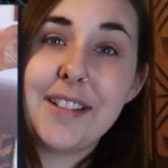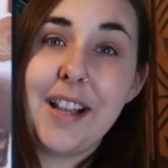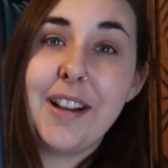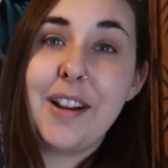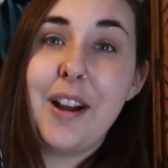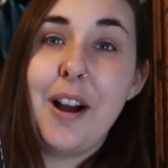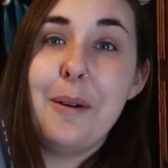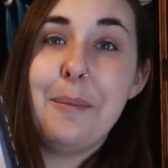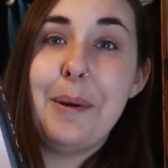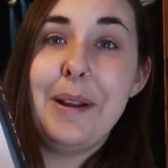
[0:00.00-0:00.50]
I
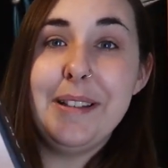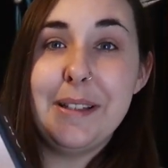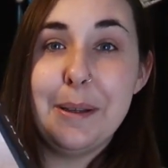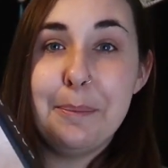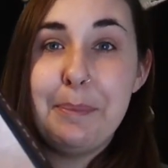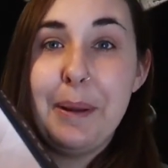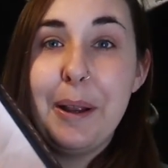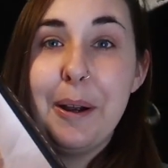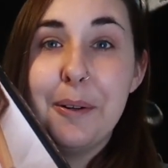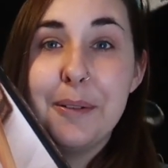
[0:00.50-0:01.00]
can't wait to
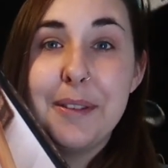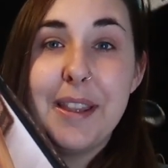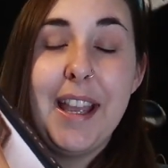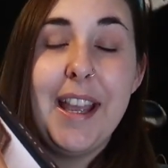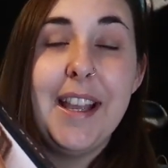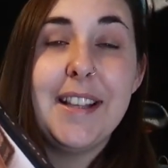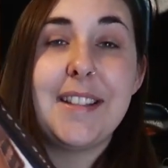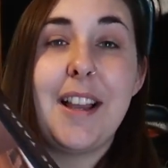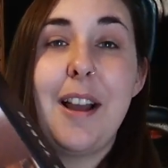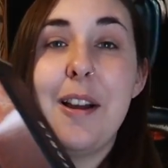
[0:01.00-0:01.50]
build
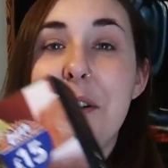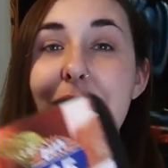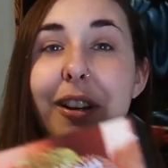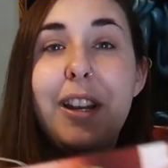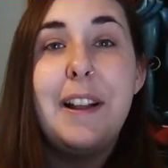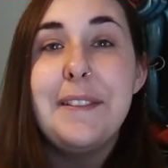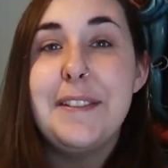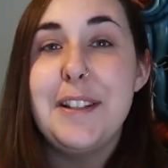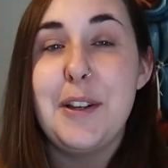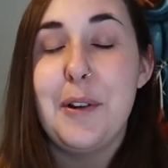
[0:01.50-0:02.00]
this. I'm
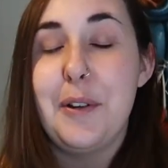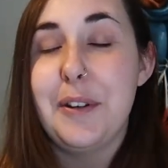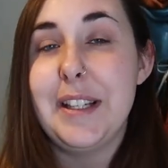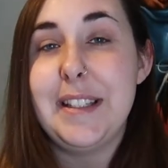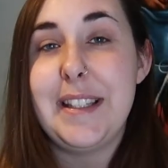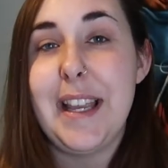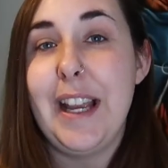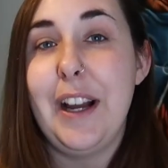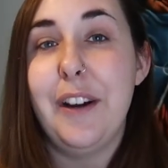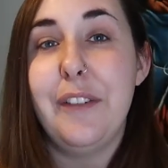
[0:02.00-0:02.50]
gonna have to do it on a
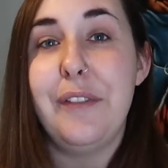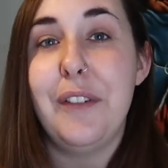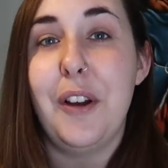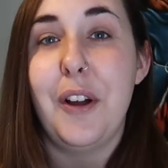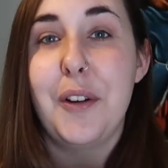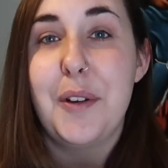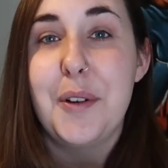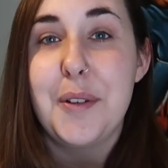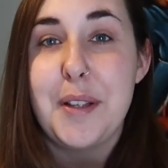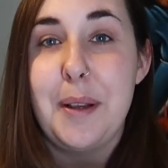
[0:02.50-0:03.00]
day off
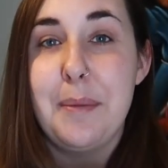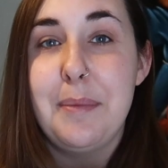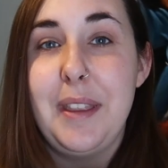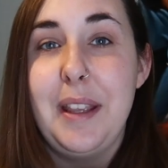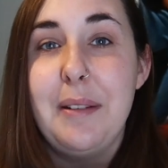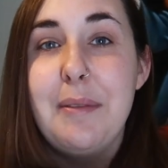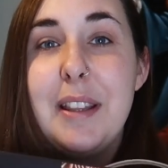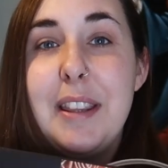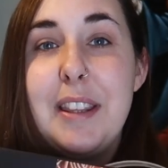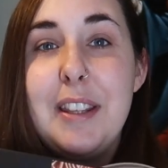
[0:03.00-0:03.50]
vlog or
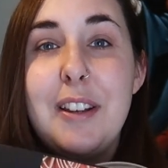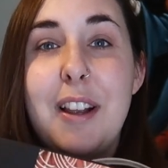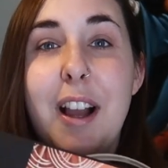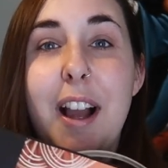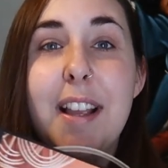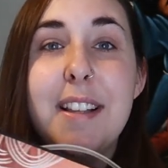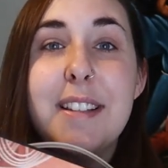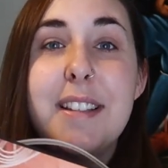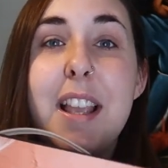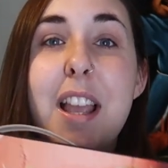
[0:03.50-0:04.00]
something with you
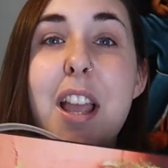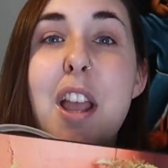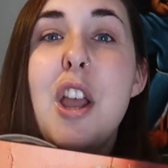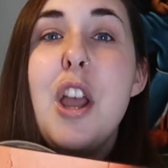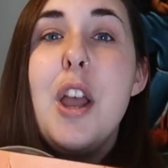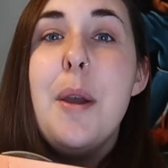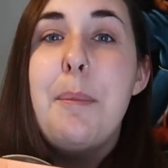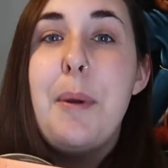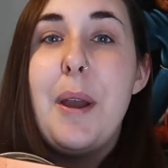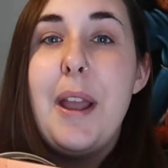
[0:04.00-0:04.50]
guys.
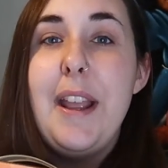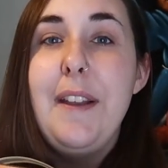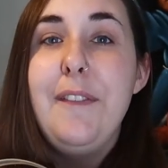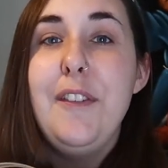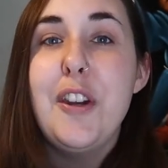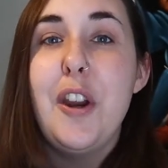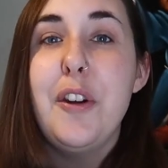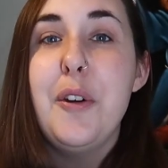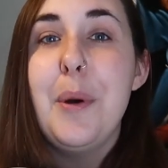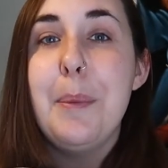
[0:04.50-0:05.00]
But if
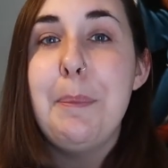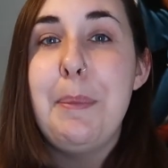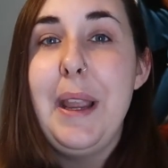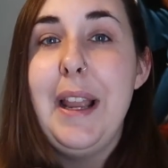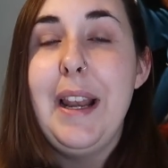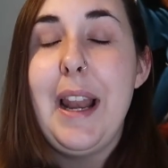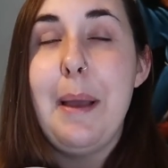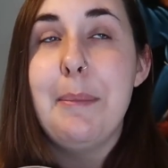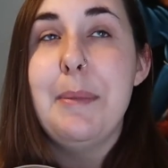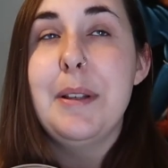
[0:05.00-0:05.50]
you don't know what
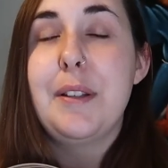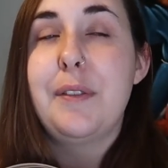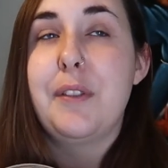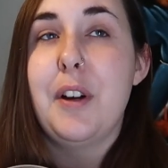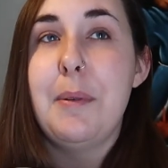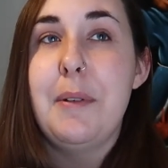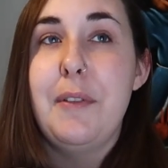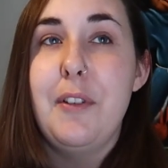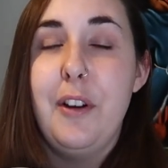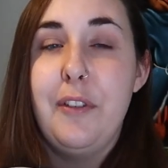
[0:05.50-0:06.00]
B&M is
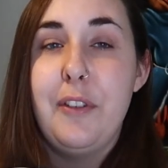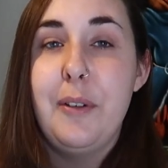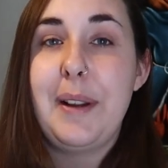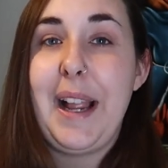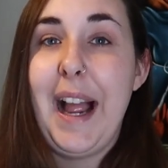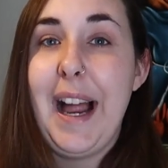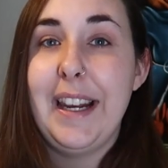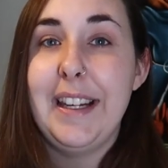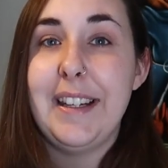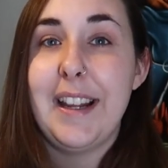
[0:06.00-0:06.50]
from, if you're from
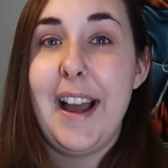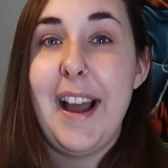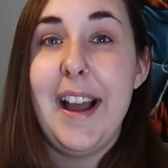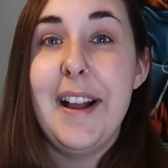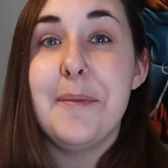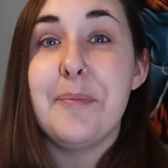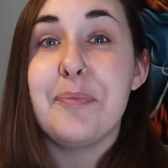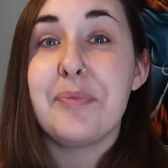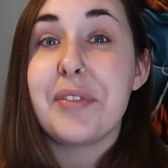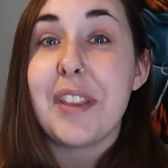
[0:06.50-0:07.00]
Canada,
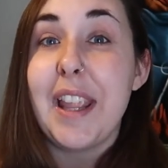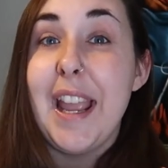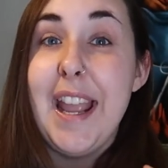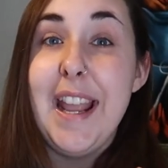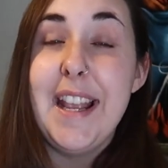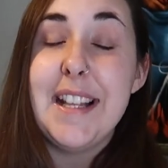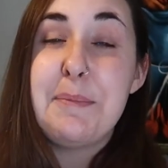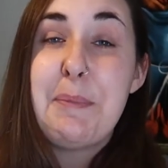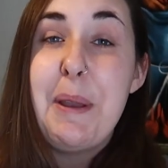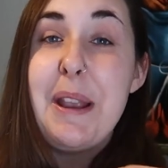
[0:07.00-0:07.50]

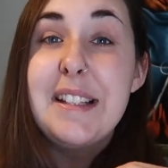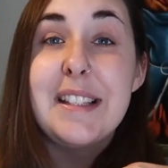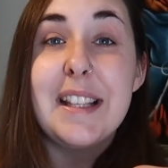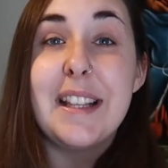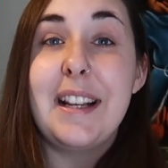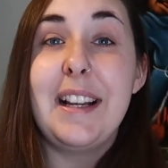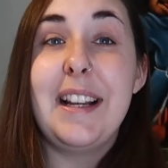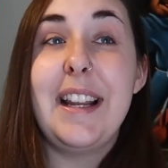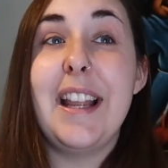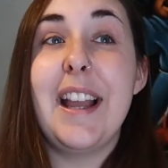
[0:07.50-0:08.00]
it's
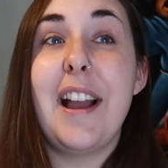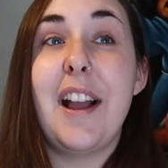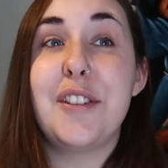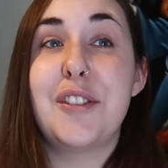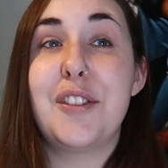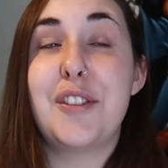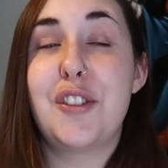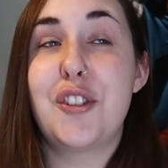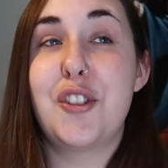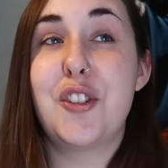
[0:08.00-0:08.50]
basically a
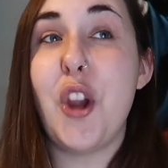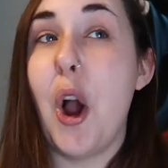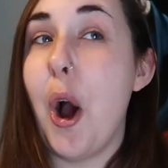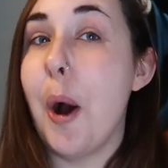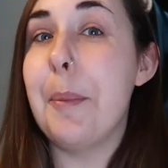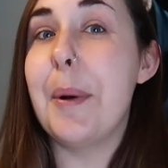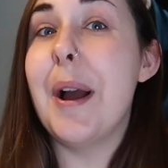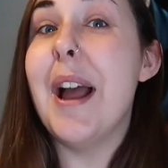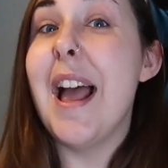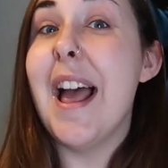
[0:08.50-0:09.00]

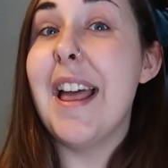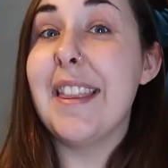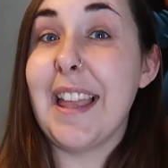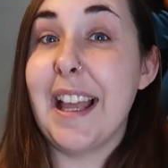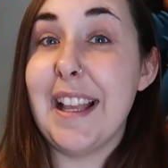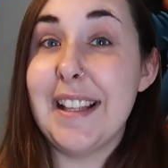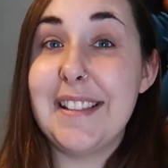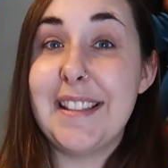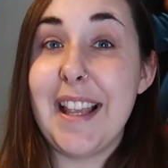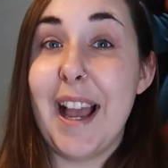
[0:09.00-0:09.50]
shop
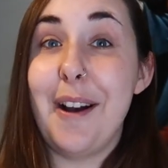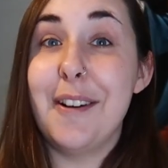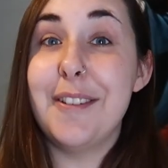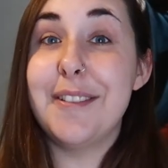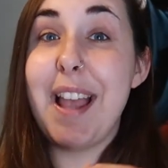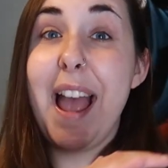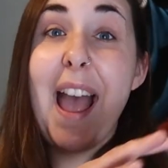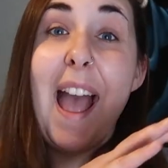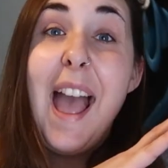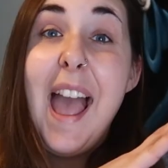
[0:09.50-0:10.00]
that sells
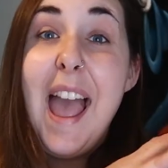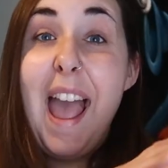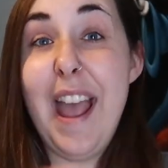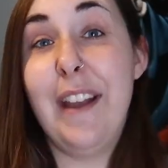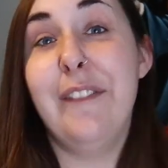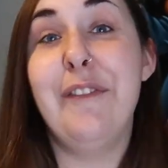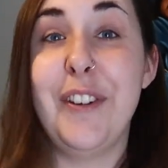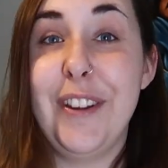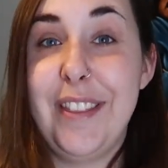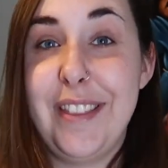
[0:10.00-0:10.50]

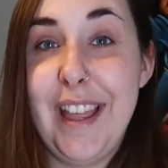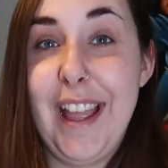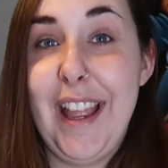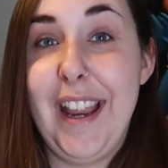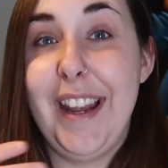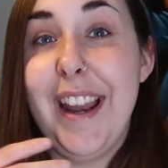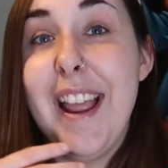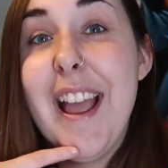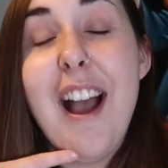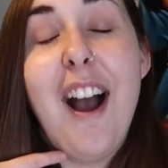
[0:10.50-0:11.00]

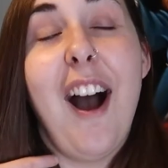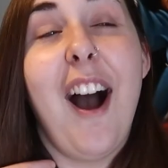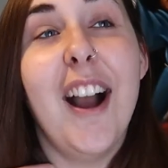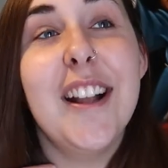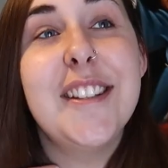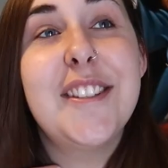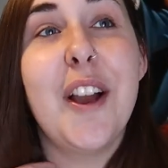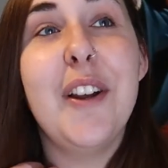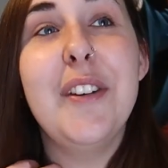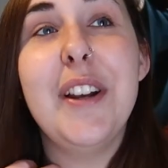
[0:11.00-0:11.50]
everything.
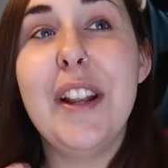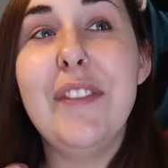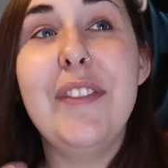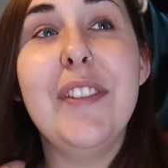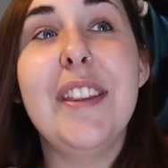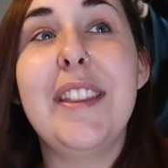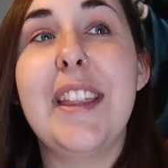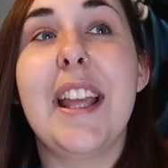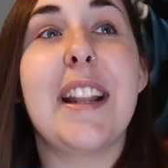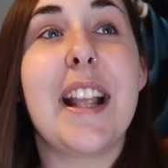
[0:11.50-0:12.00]
I don't
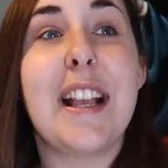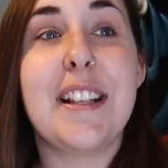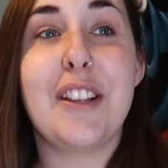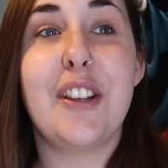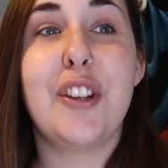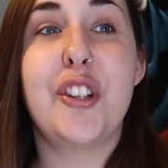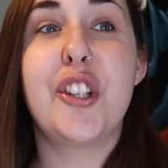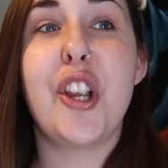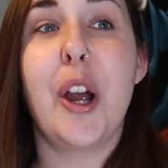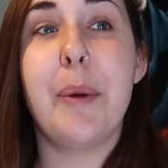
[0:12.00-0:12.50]
even think there's a
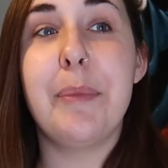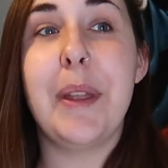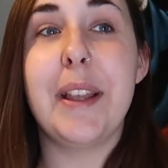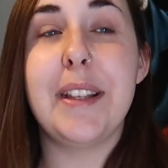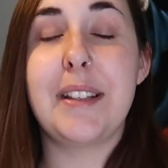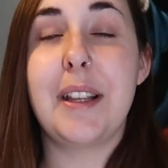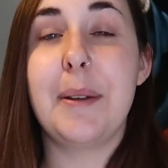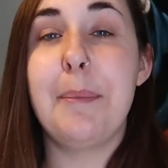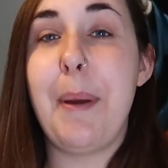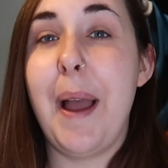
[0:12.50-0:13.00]
shop
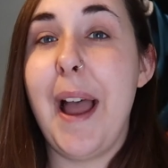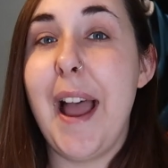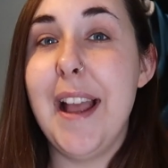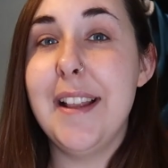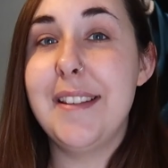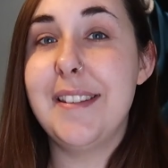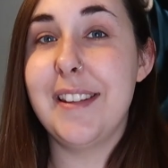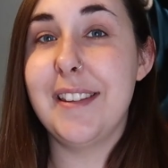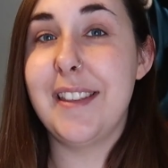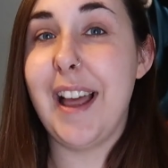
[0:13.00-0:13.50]
that
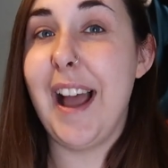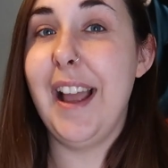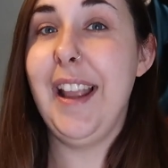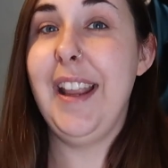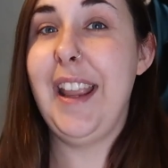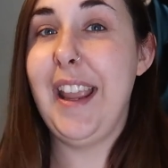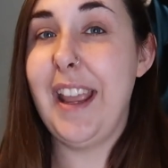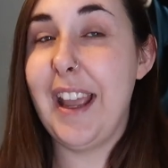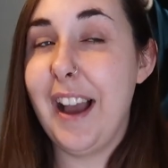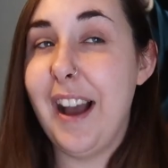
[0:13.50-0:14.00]
compared to that
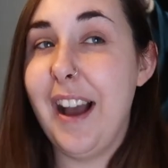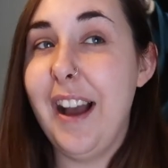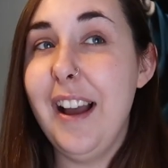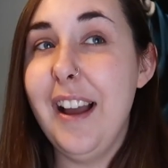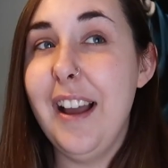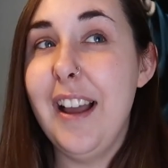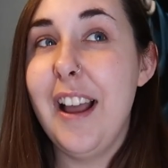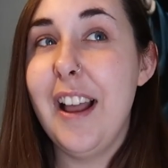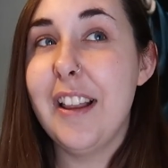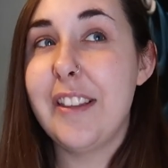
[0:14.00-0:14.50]
here
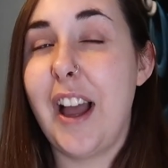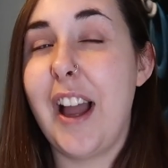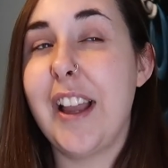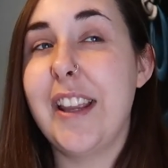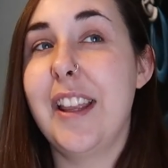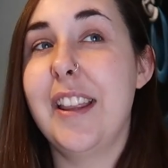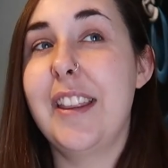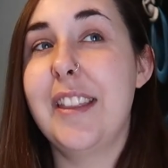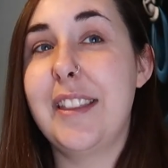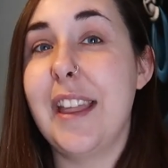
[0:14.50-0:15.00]
that I
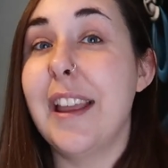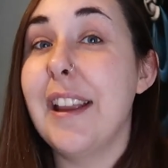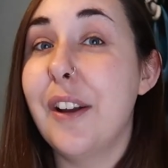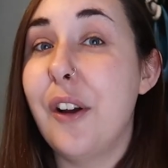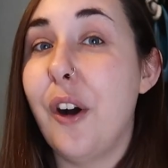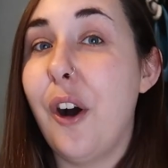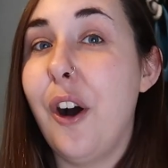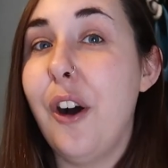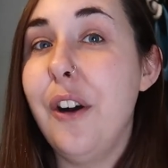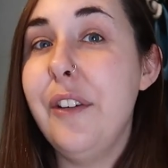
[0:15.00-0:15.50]
can
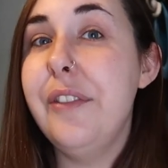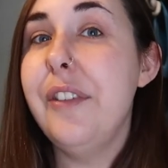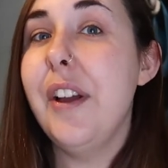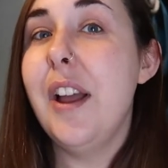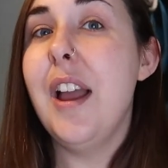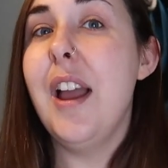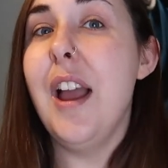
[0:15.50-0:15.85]
think of.